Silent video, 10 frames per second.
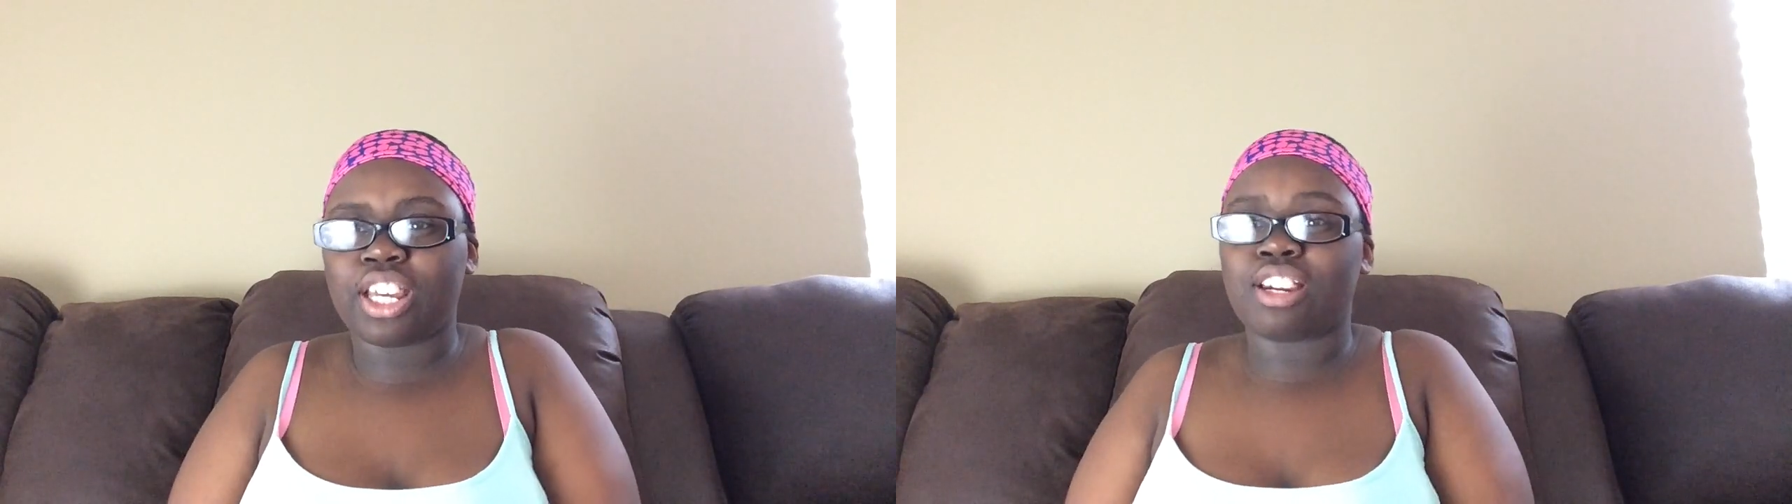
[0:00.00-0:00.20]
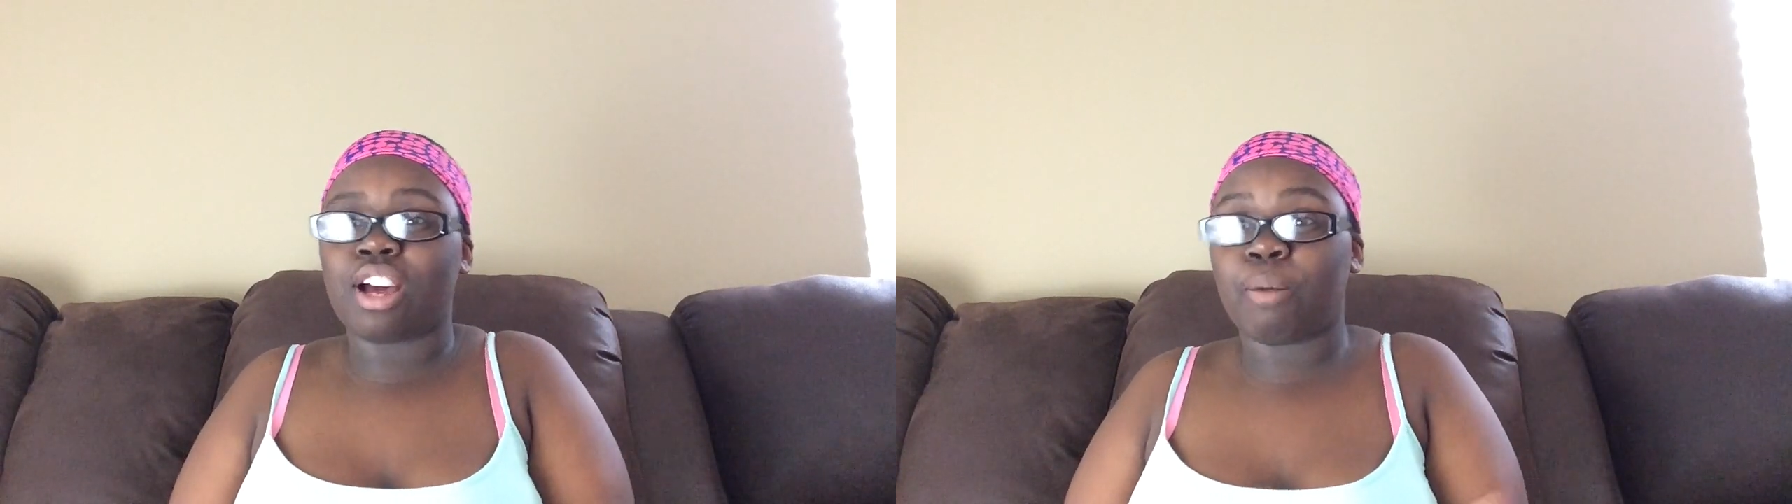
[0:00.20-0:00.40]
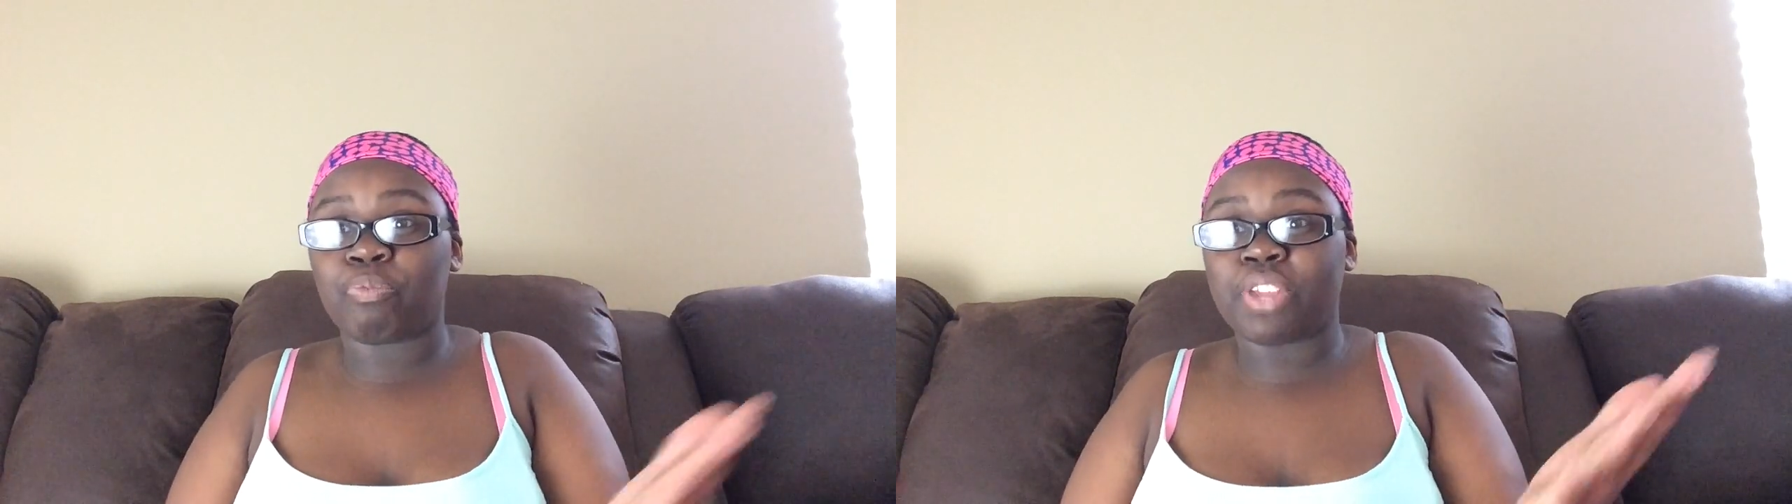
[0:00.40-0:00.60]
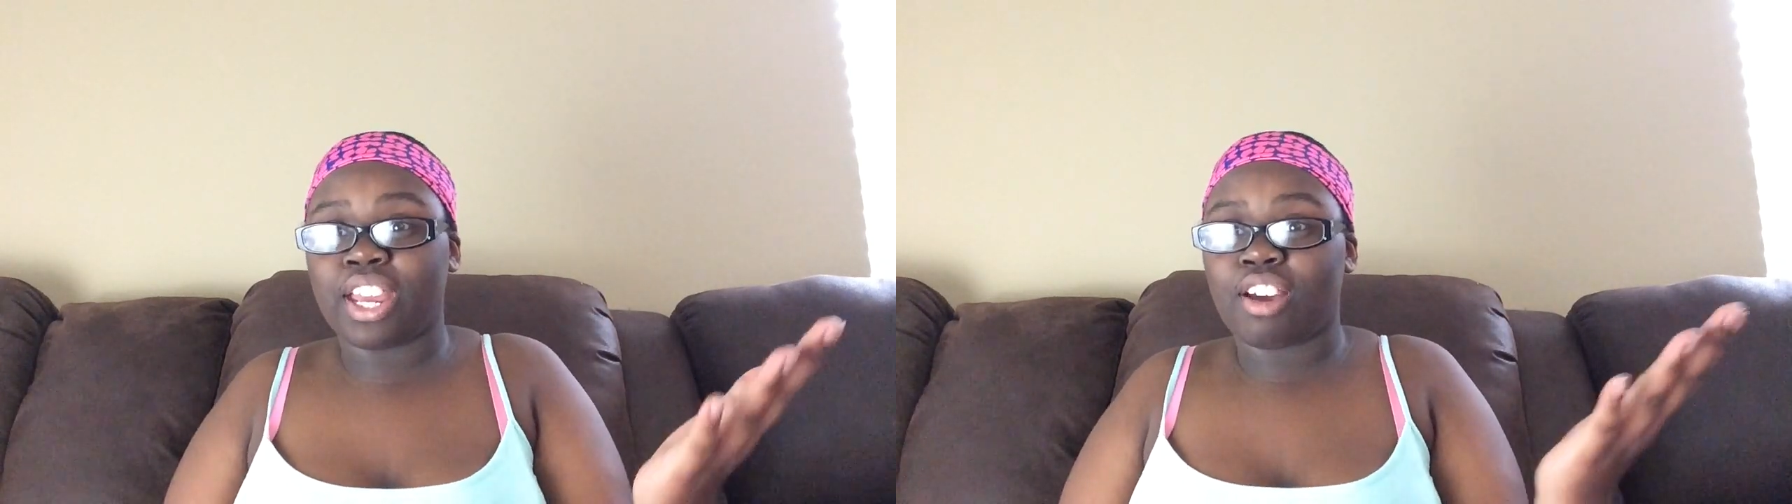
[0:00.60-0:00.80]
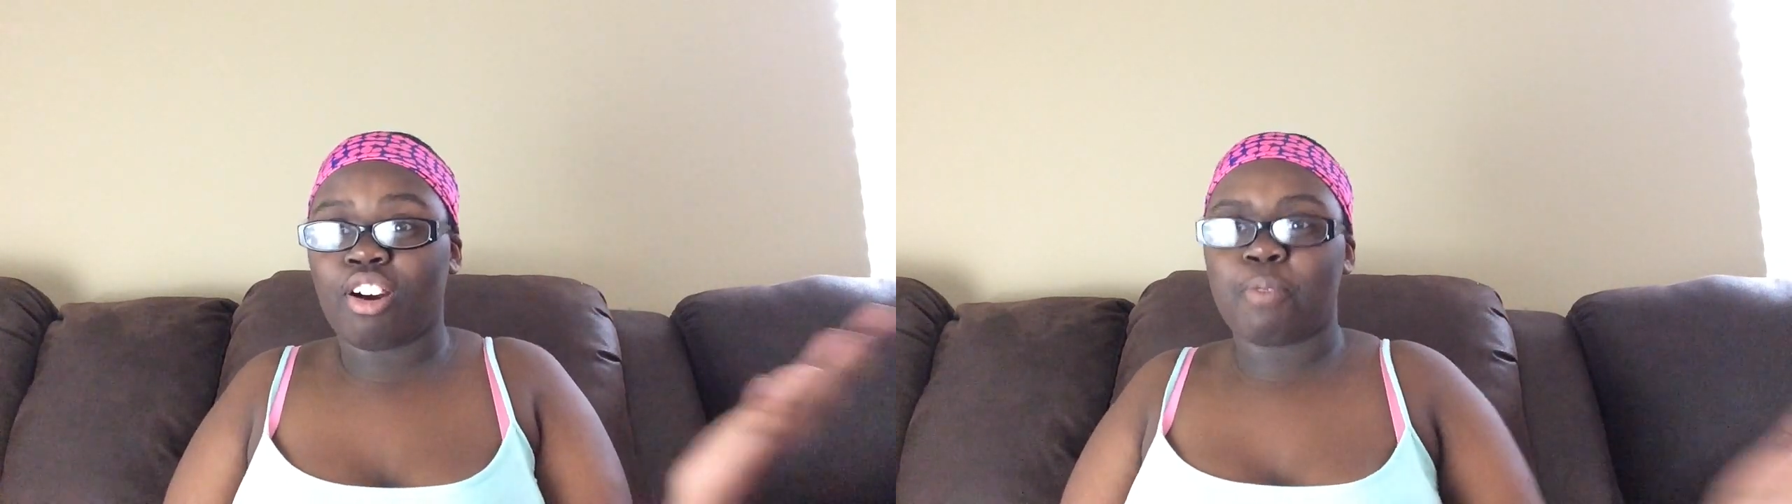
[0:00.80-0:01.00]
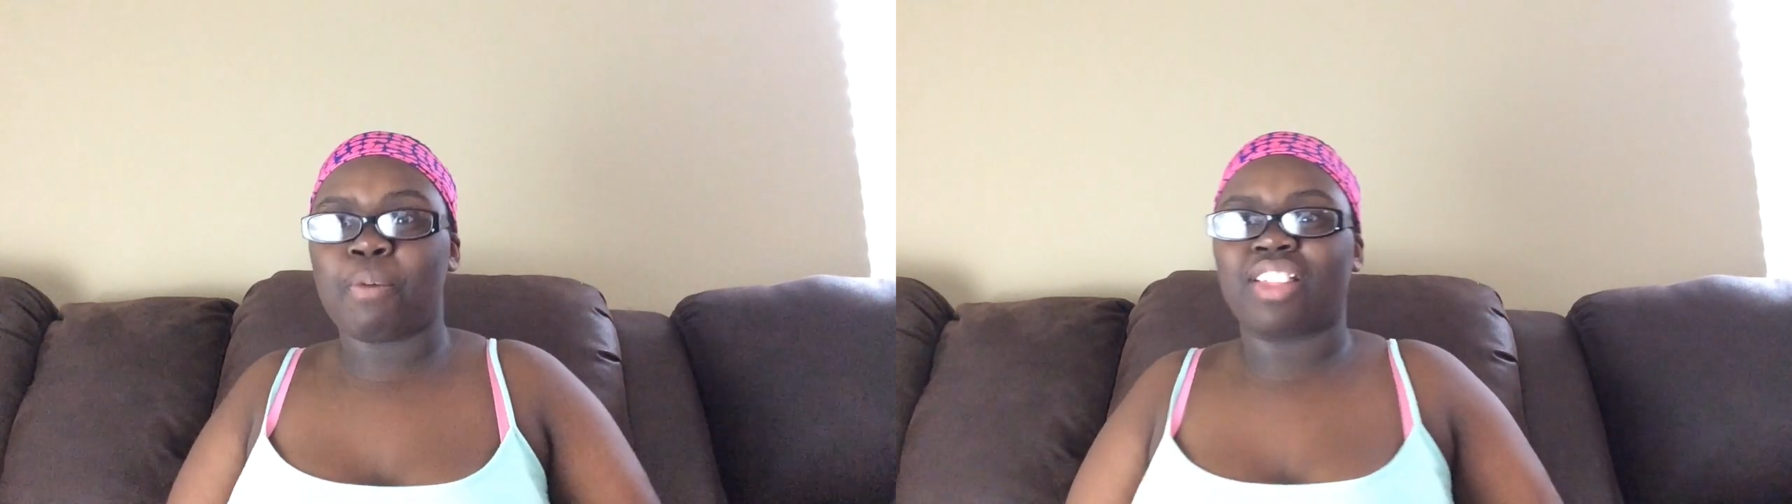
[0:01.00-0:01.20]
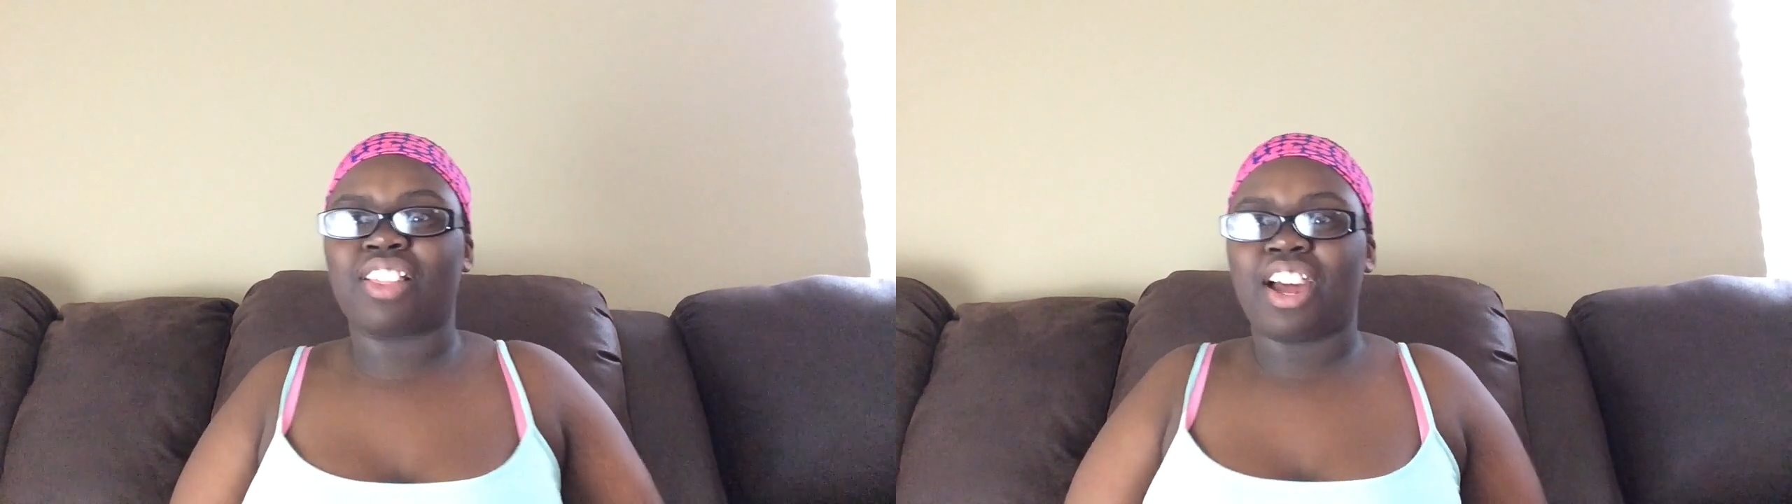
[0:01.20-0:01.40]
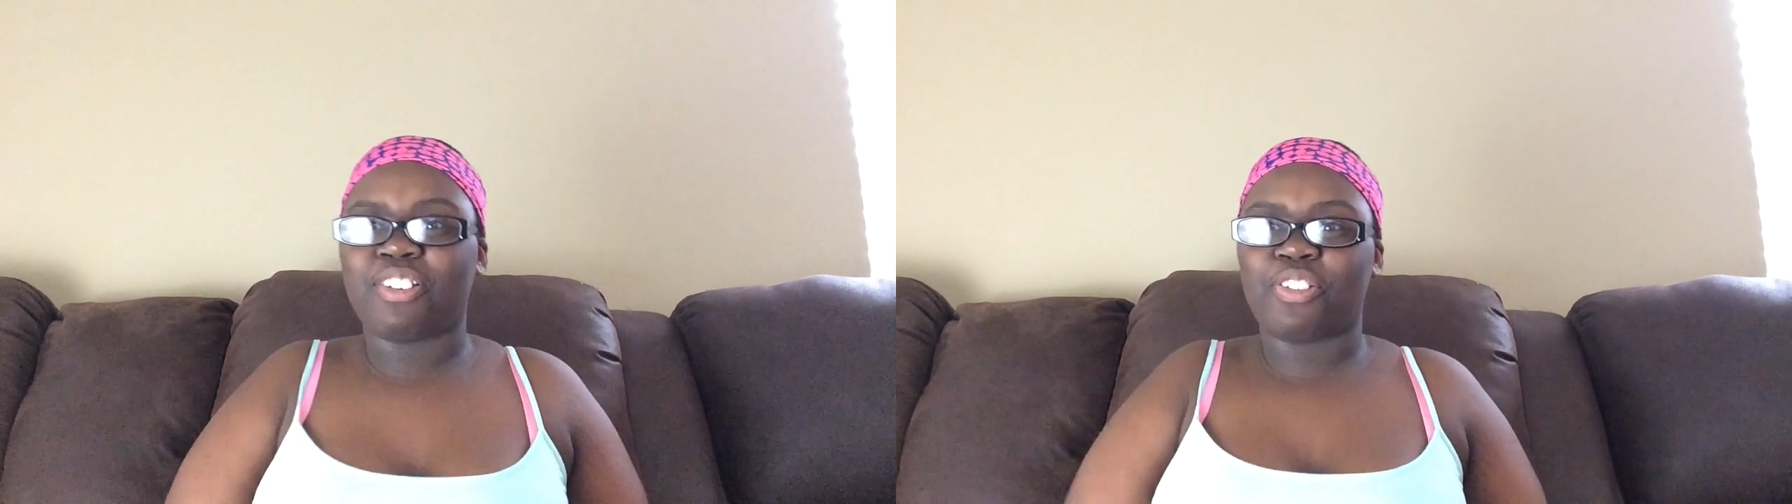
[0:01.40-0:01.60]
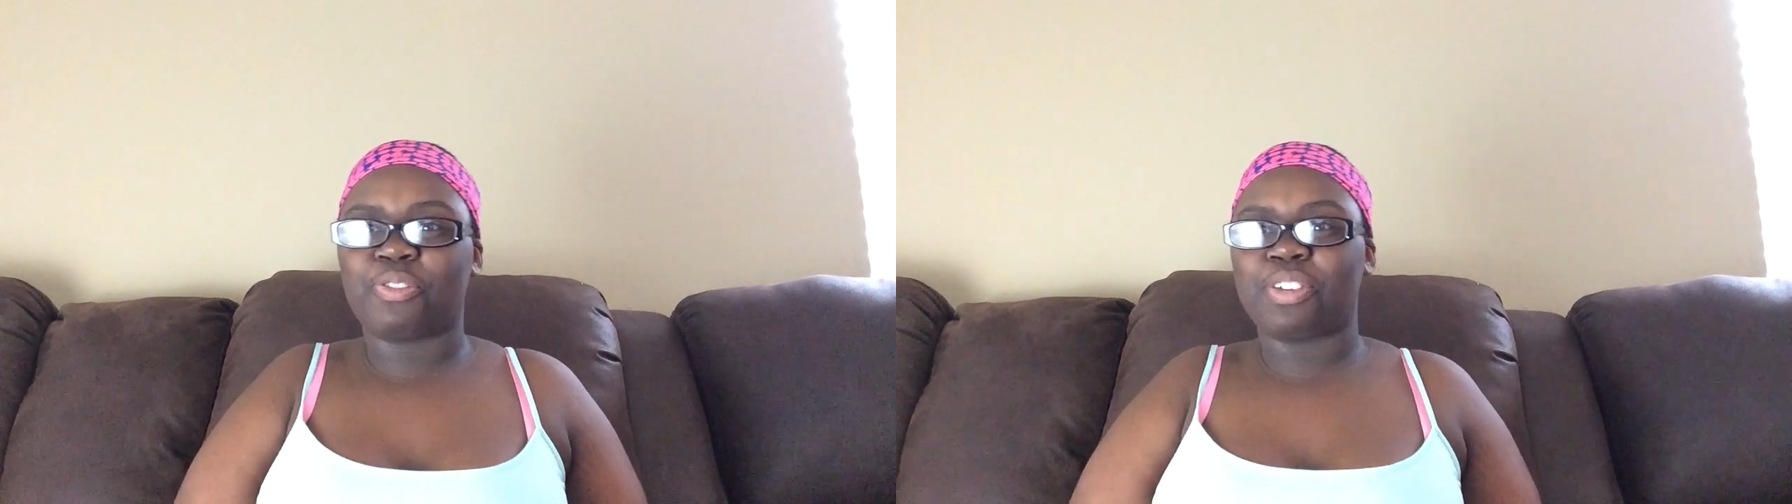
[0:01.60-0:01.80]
an update on my life,